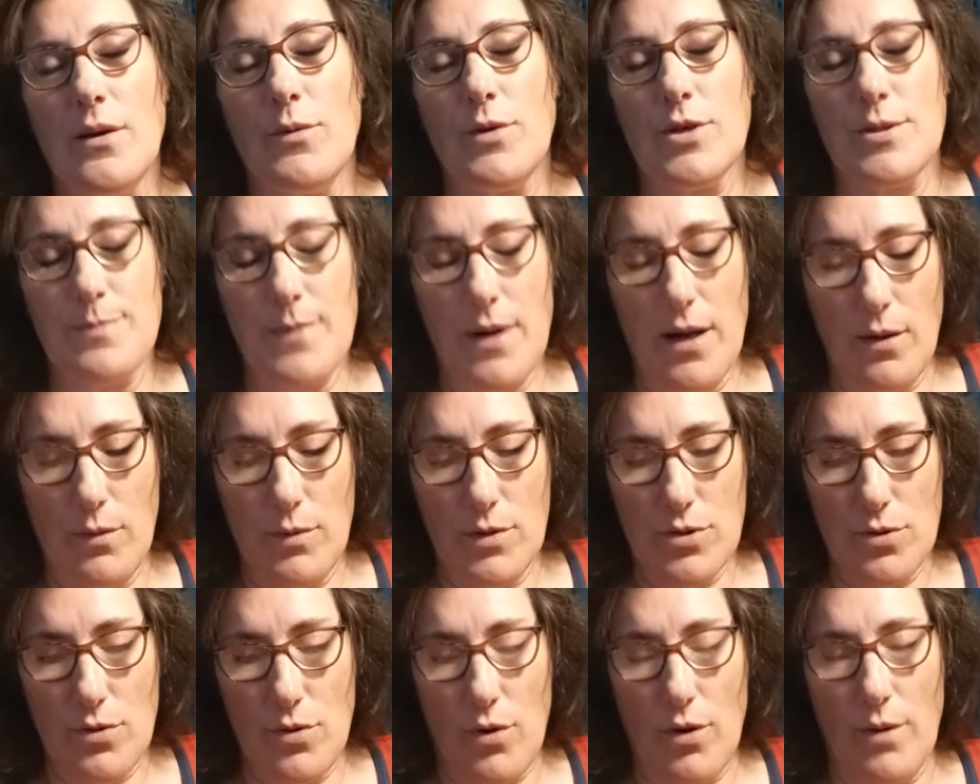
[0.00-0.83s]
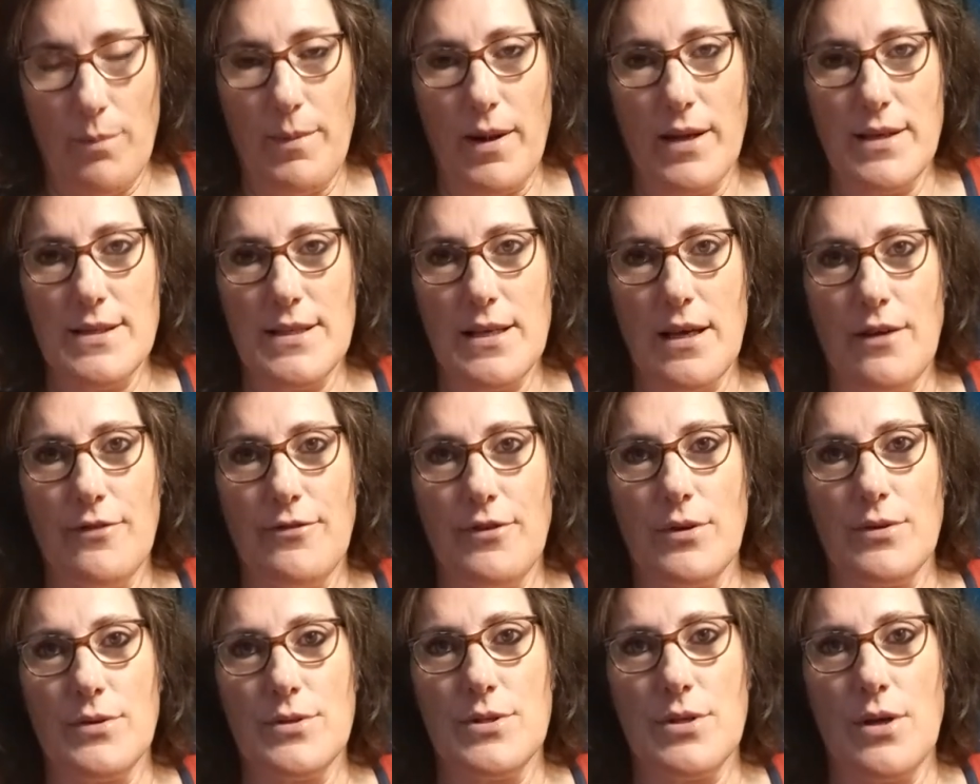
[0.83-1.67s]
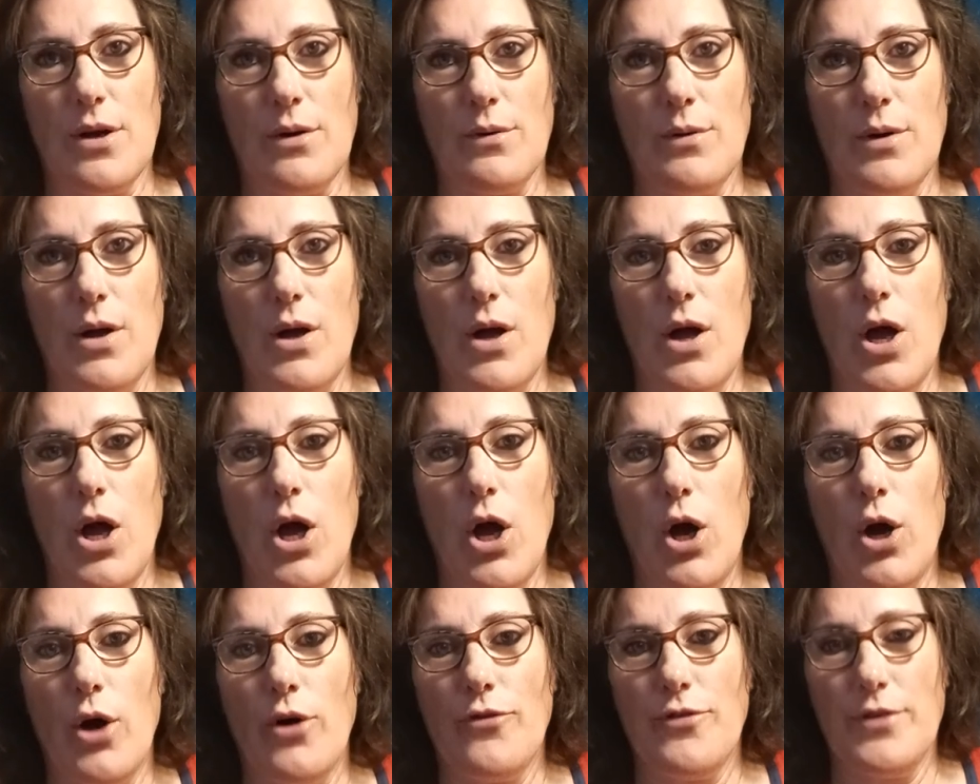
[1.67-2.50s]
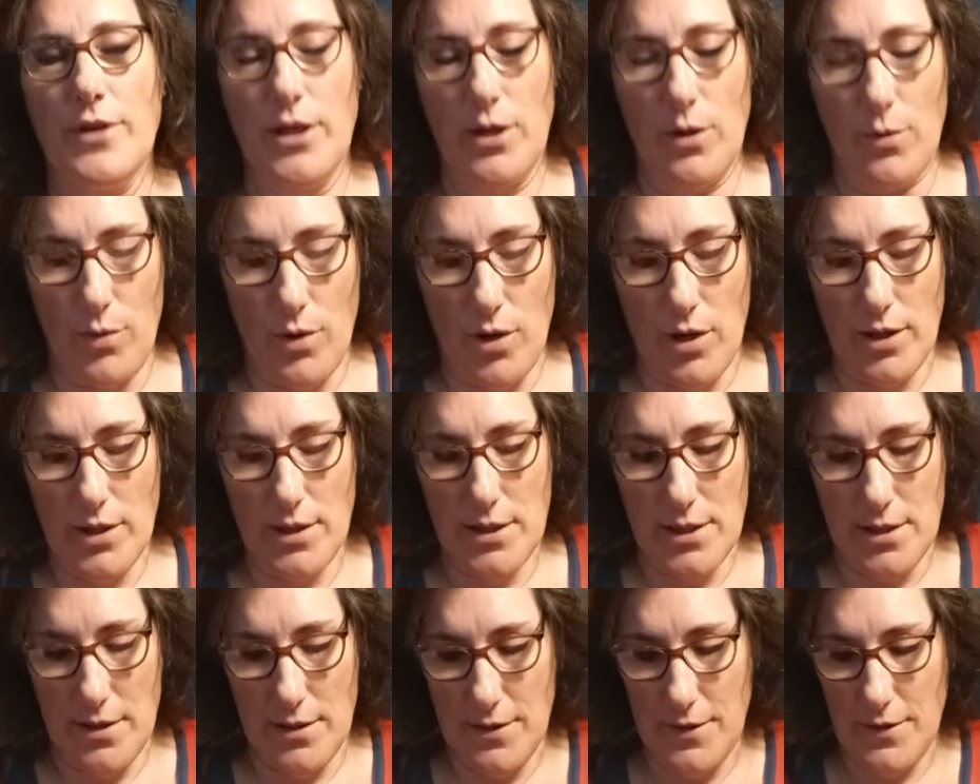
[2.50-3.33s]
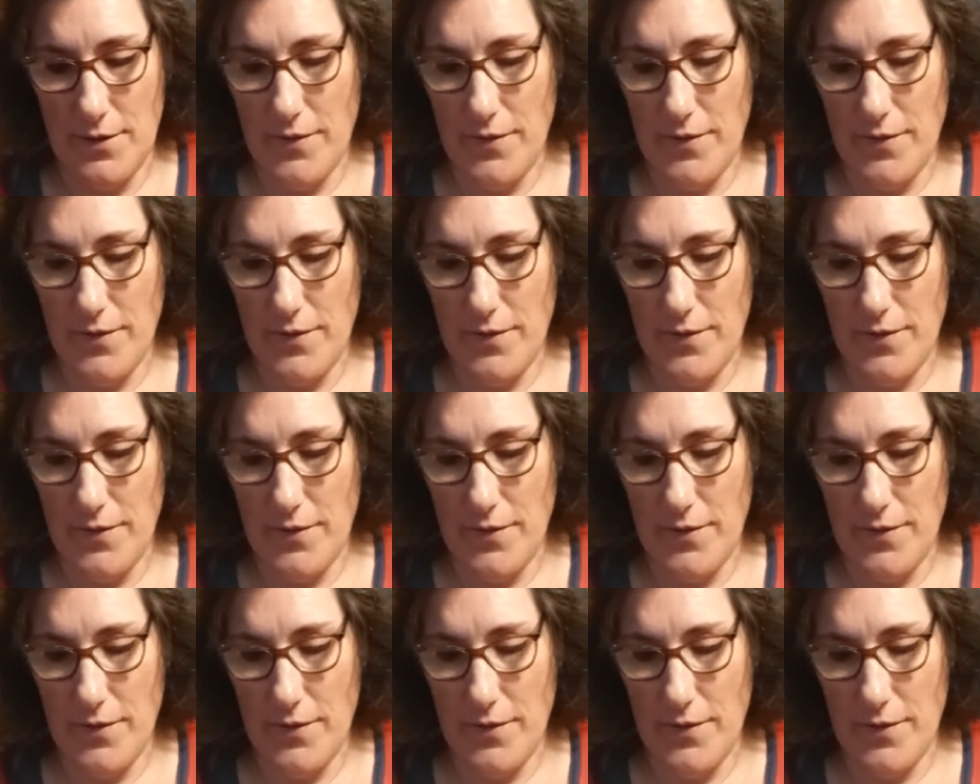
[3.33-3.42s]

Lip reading: my cell phone, so hopefully it works.